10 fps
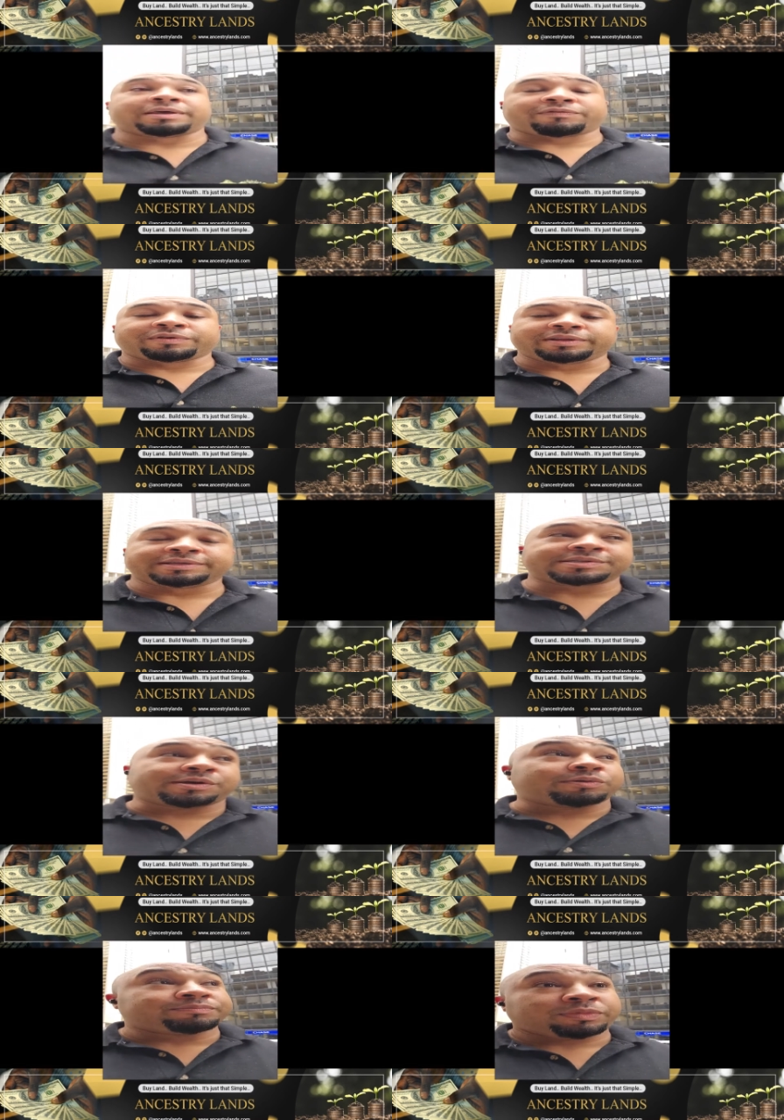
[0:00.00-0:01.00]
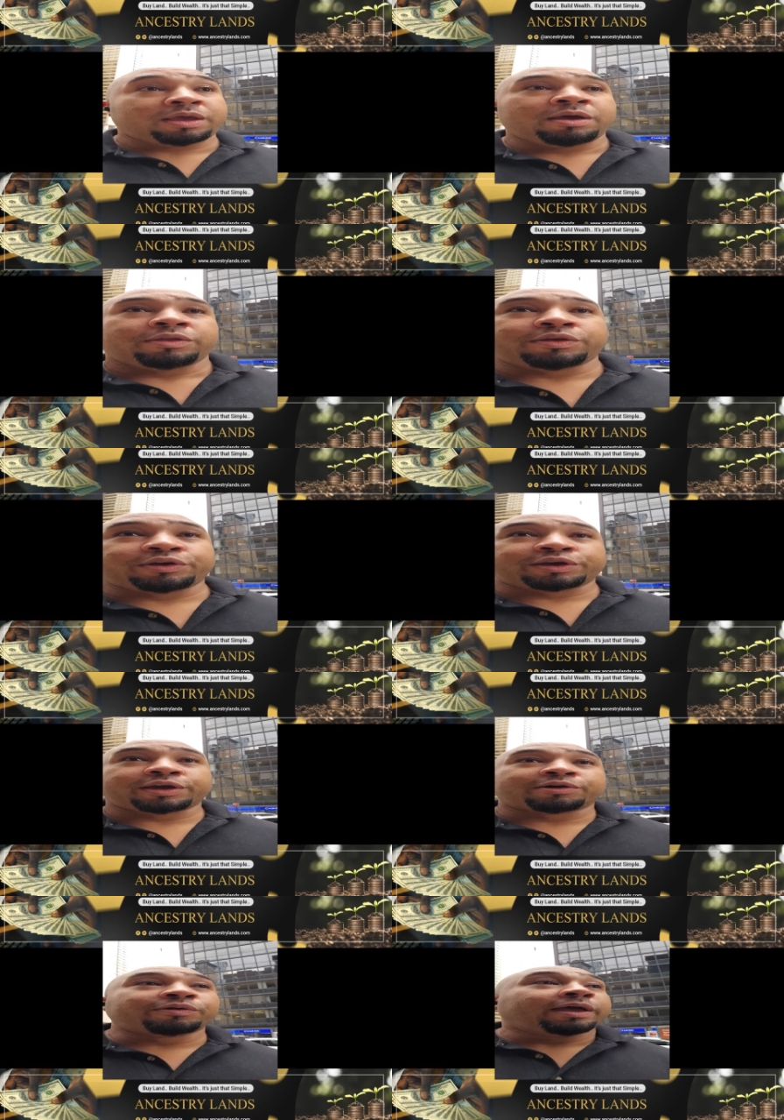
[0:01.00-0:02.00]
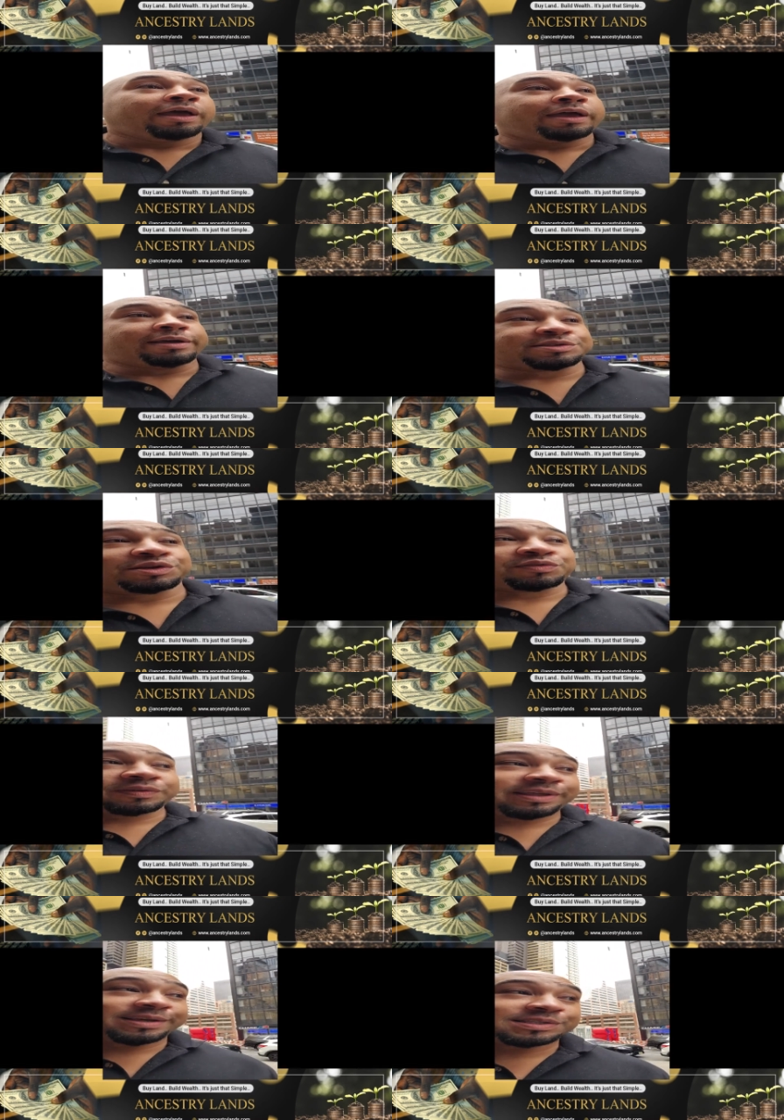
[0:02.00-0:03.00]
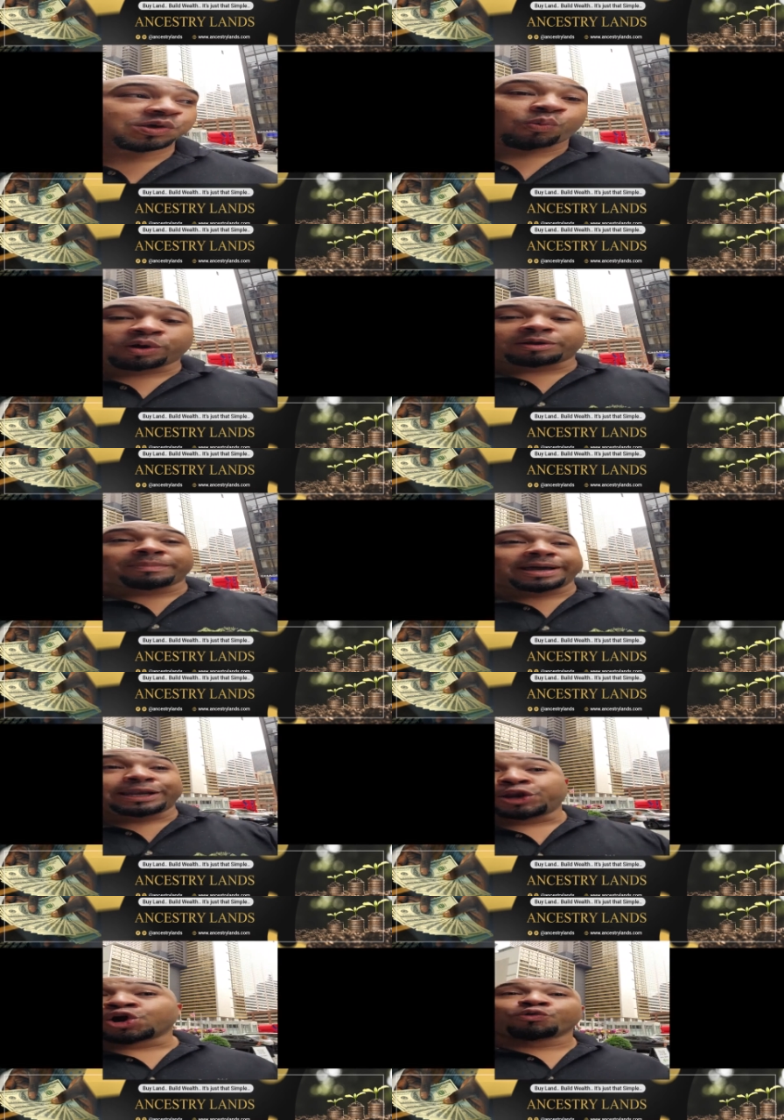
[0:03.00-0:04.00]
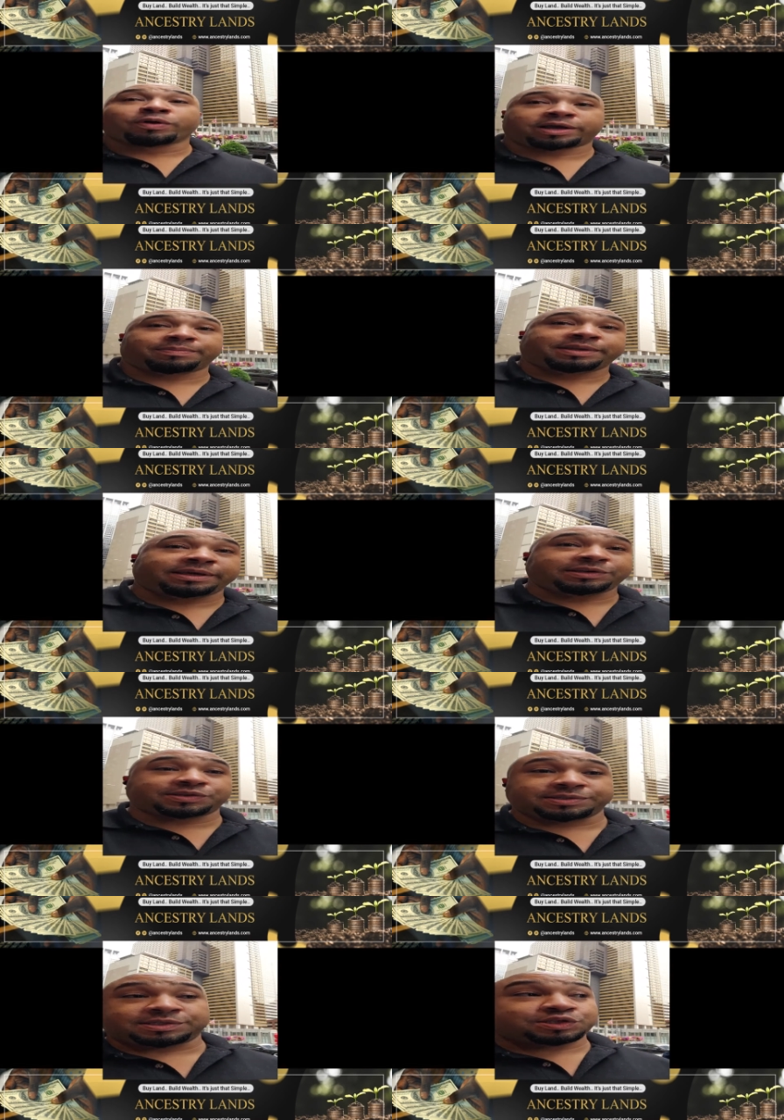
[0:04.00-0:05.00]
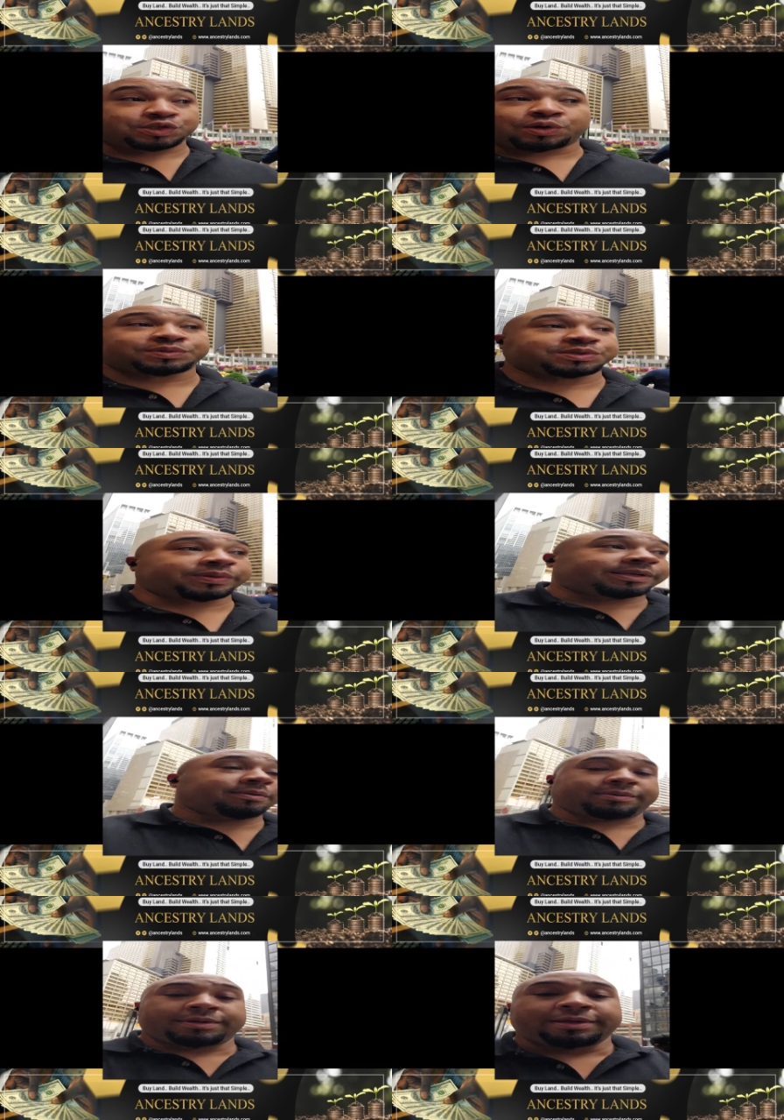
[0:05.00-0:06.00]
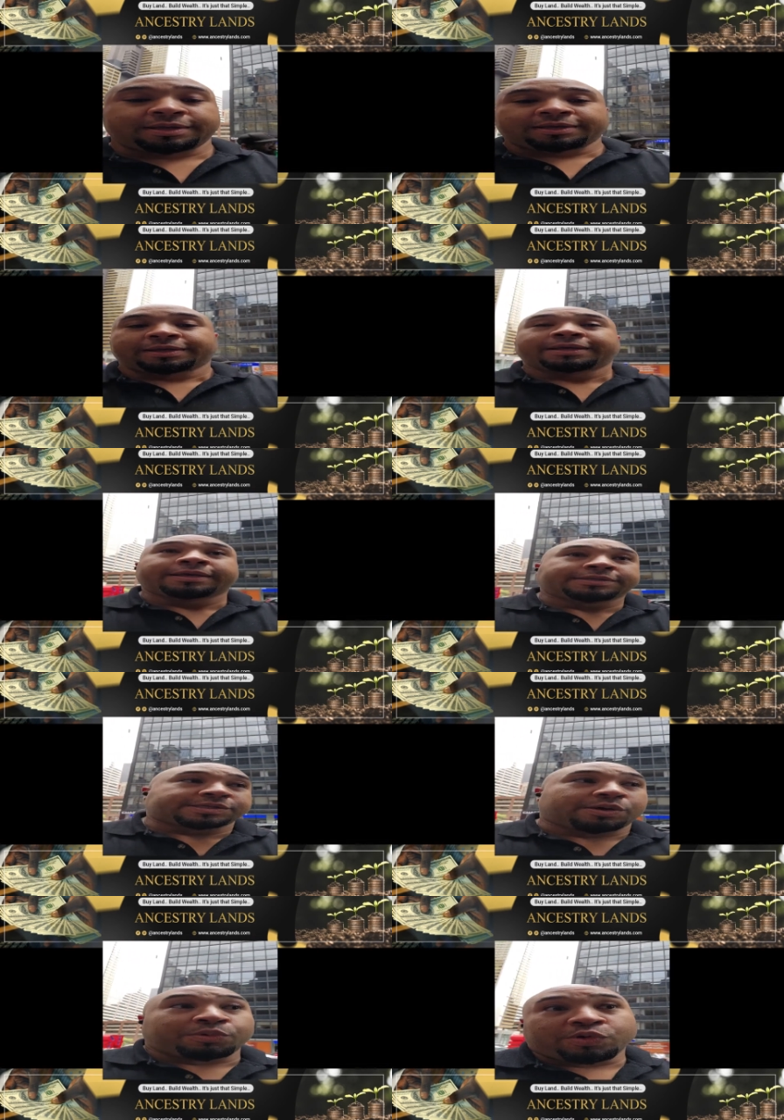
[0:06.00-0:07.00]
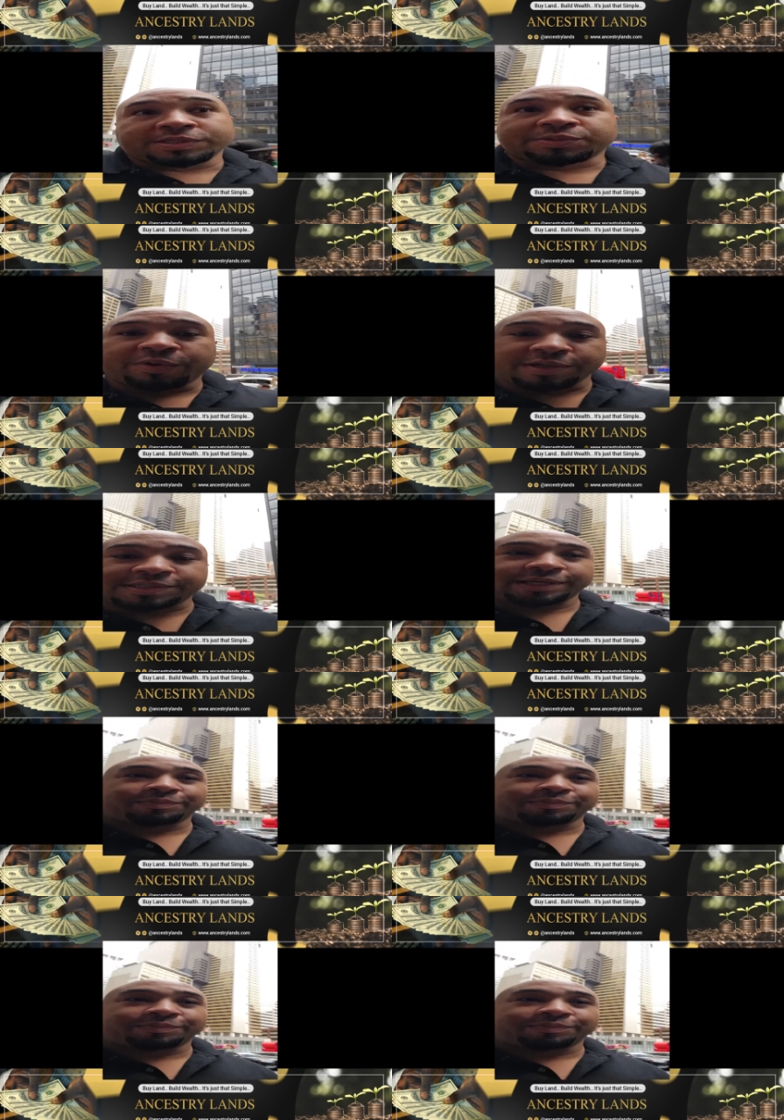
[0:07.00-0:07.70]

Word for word: definitely. So there you go. Ancestry Lands, one of my no recommendations. Don't do it. So I'm going somewhere else to